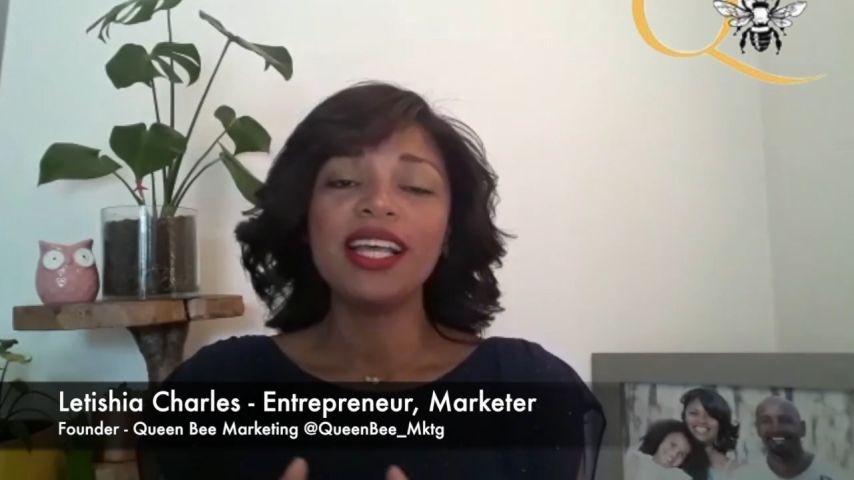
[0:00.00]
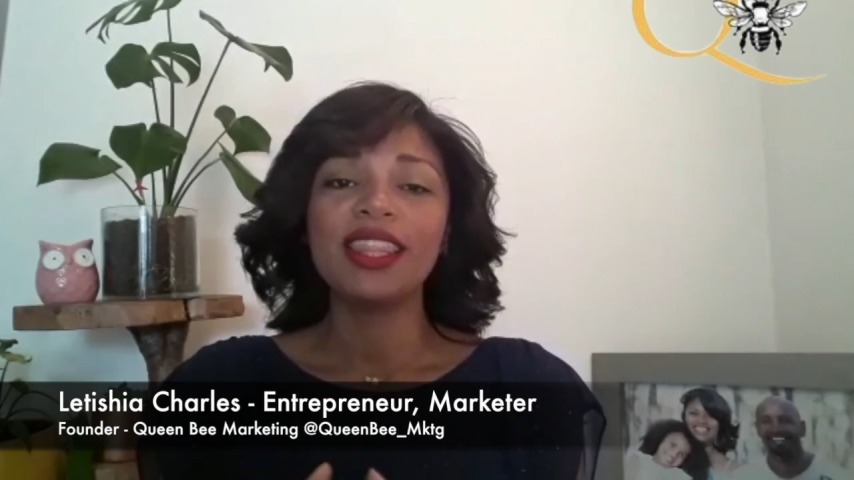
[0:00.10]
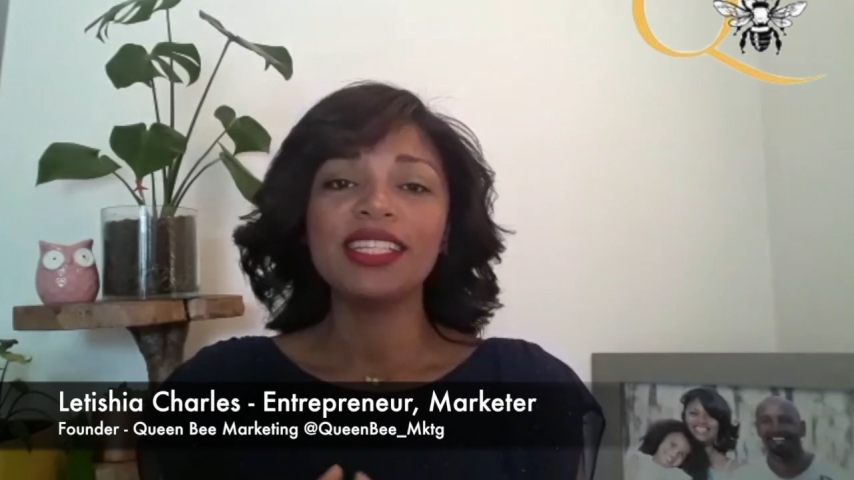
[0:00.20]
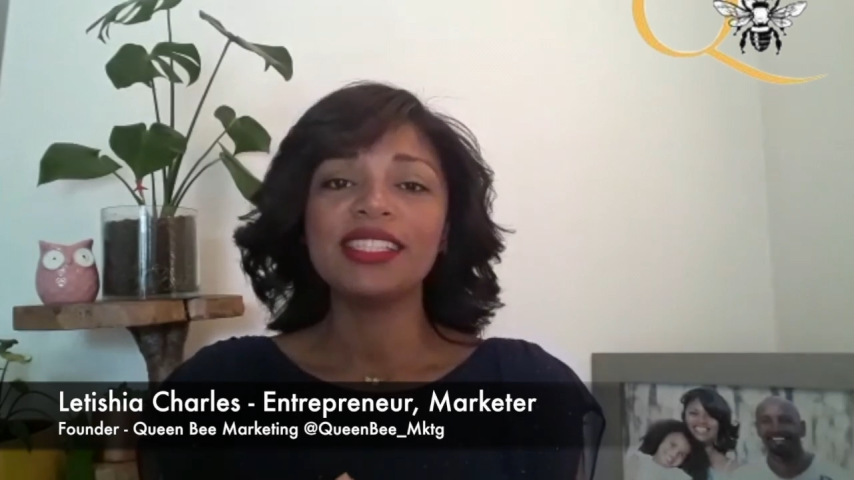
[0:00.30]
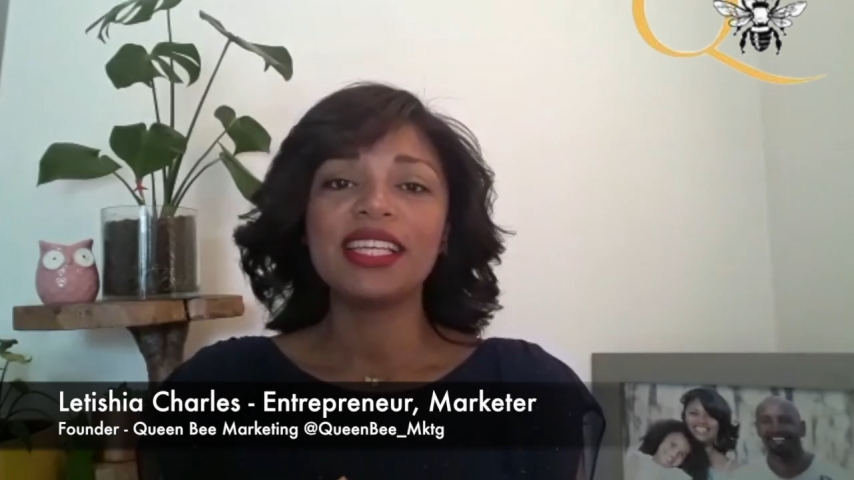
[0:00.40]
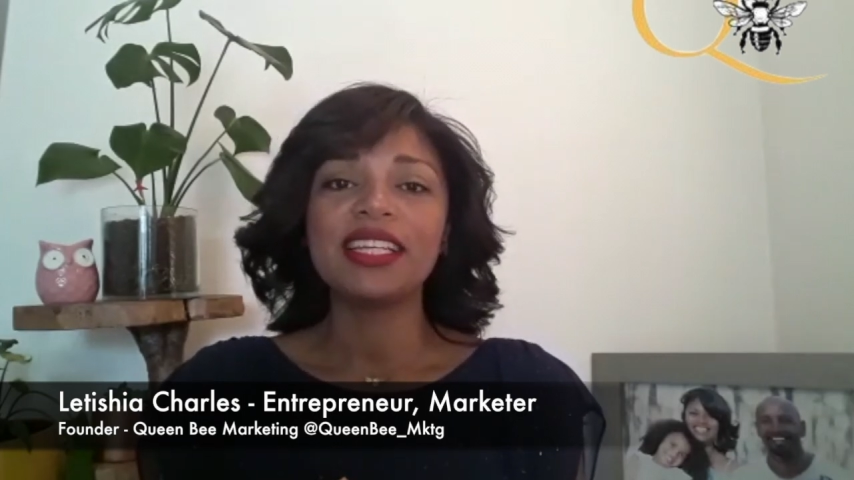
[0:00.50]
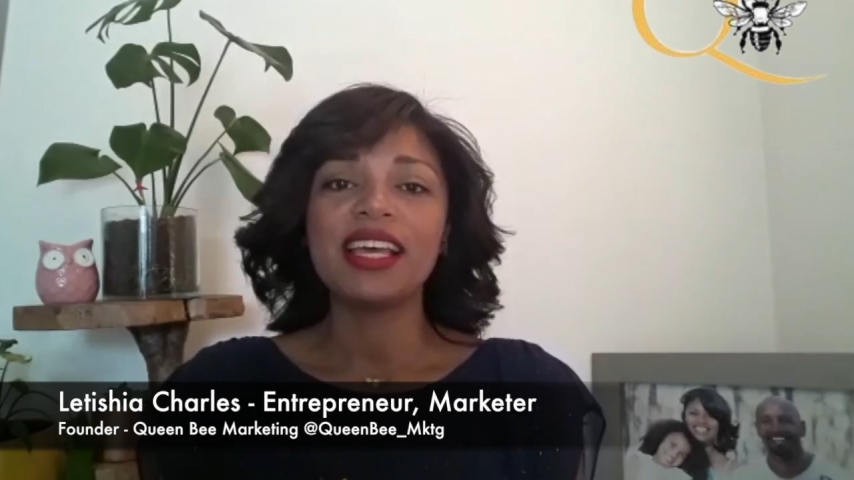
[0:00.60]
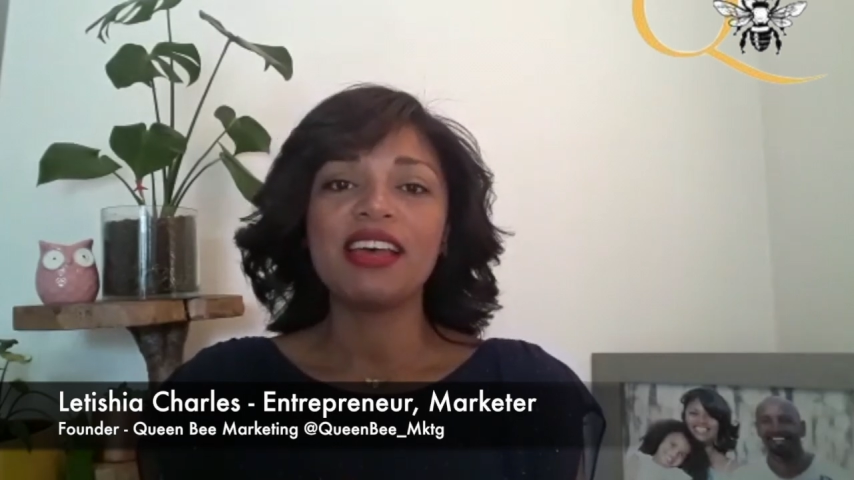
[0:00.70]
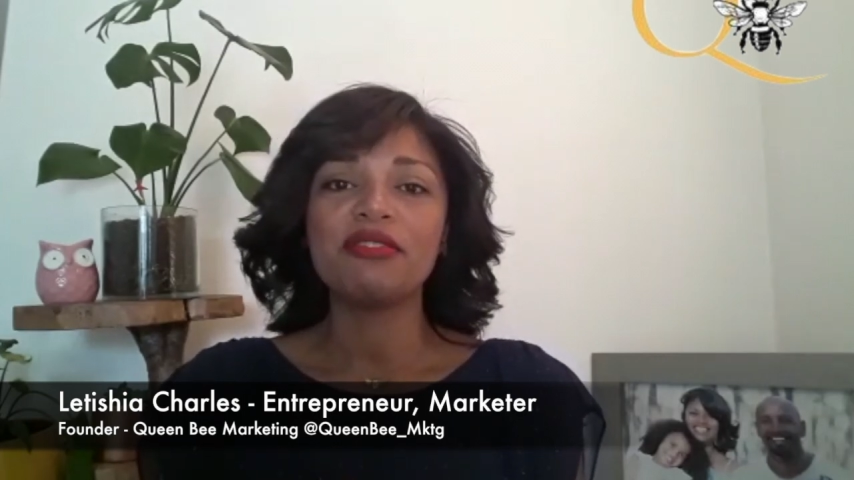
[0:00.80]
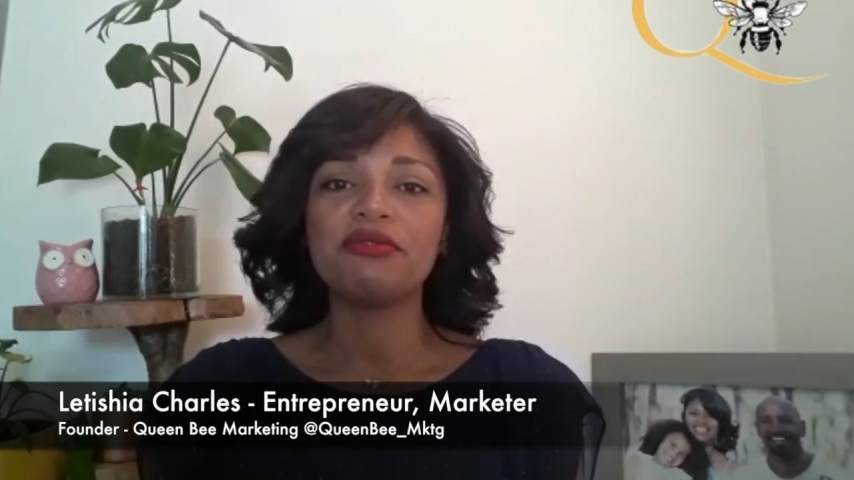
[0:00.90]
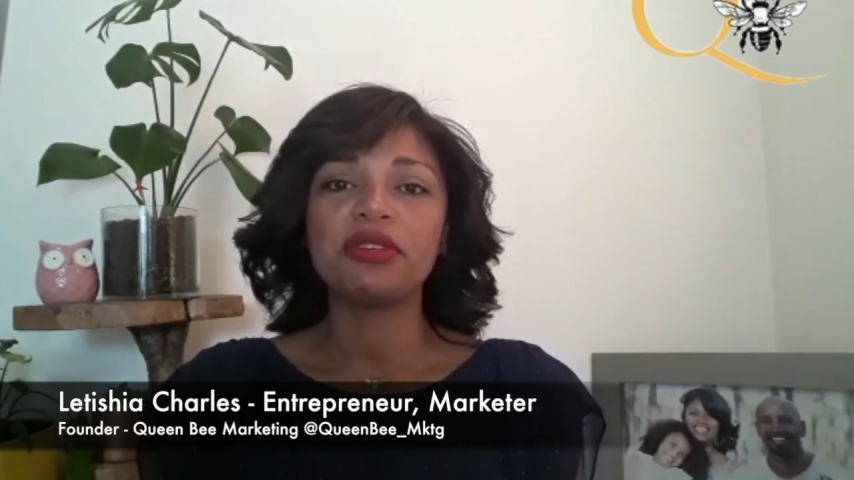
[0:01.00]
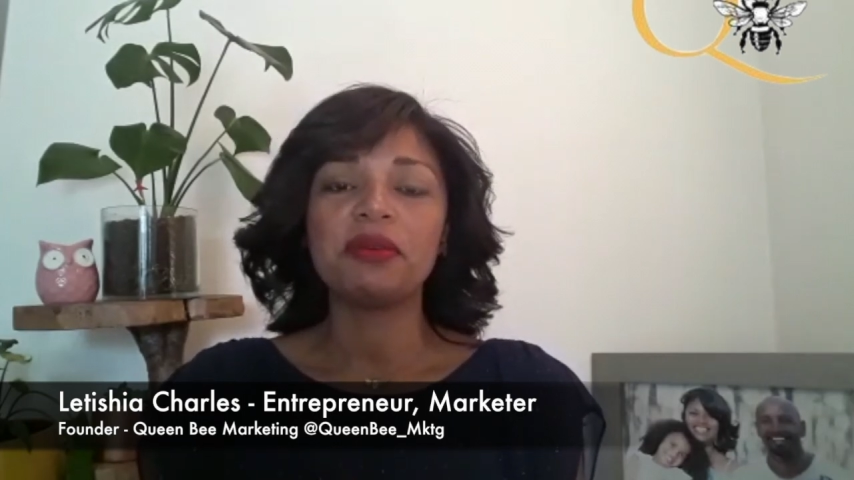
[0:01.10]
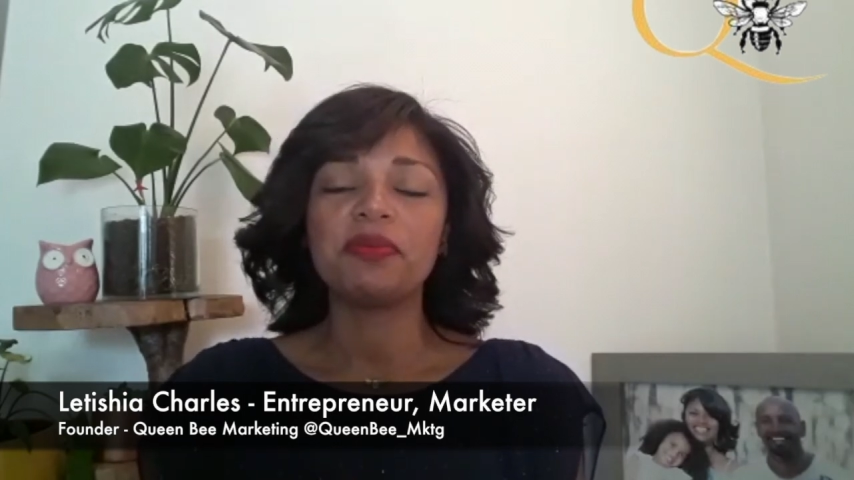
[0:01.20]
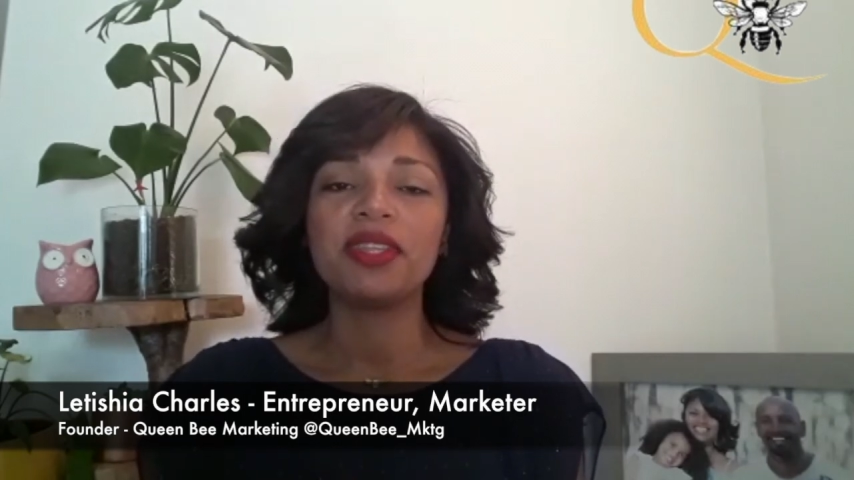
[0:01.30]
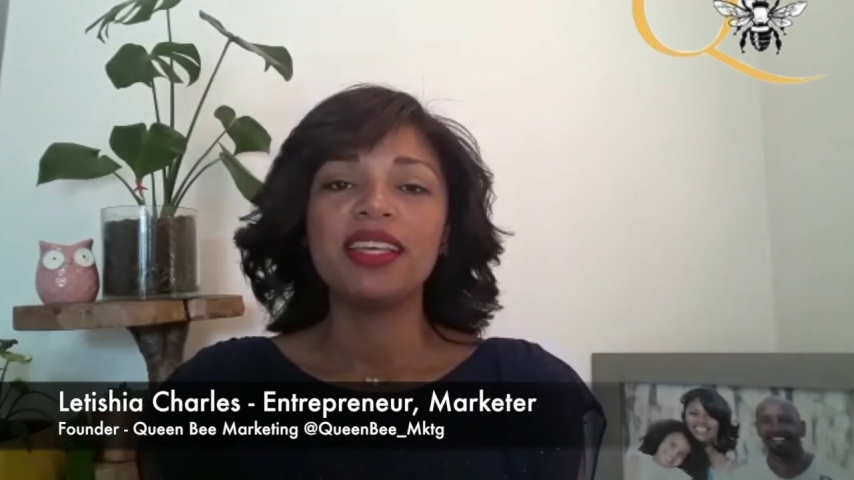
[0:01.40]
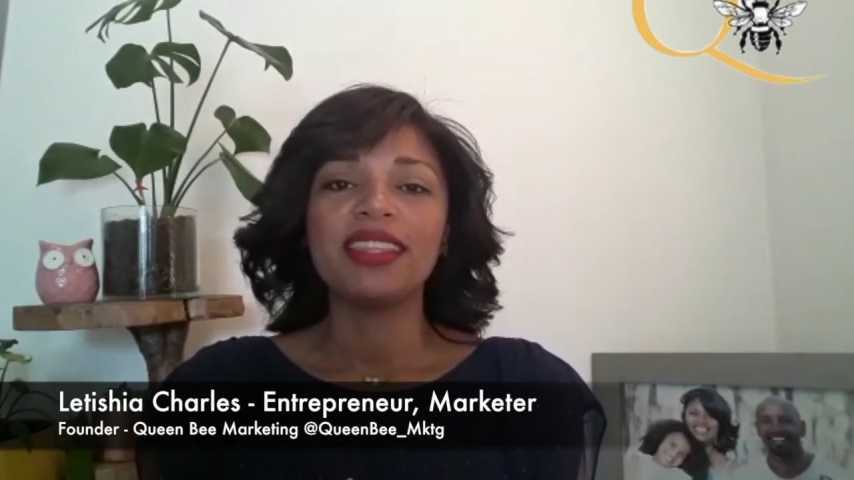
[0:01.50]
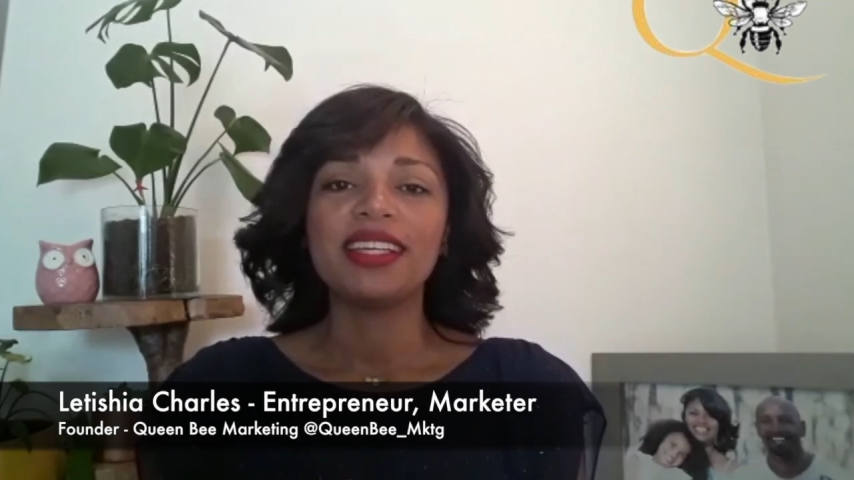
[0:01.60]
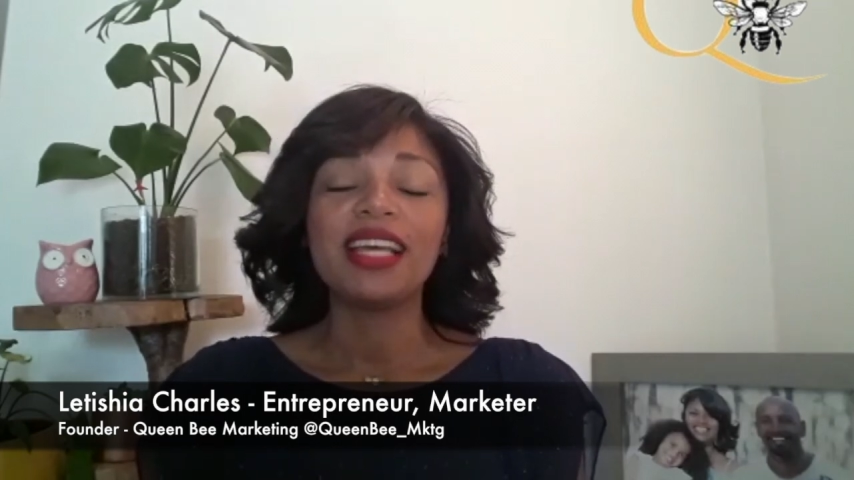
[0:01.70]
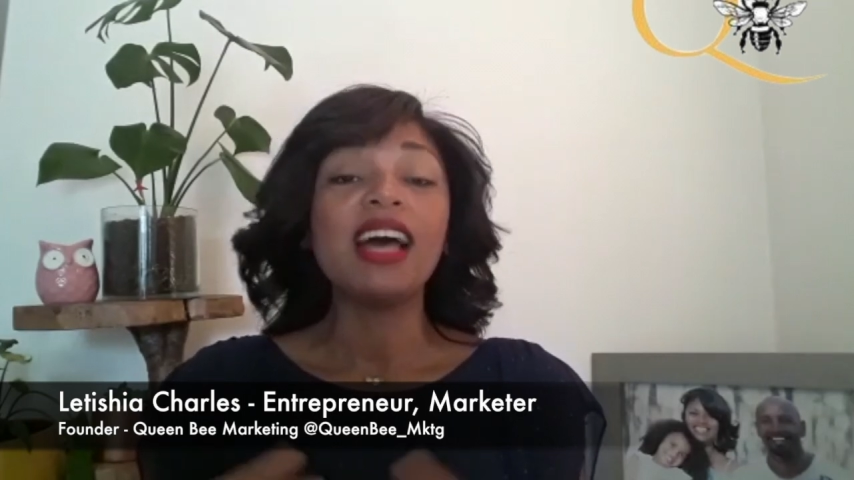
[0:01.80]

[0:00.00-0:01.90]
things that have that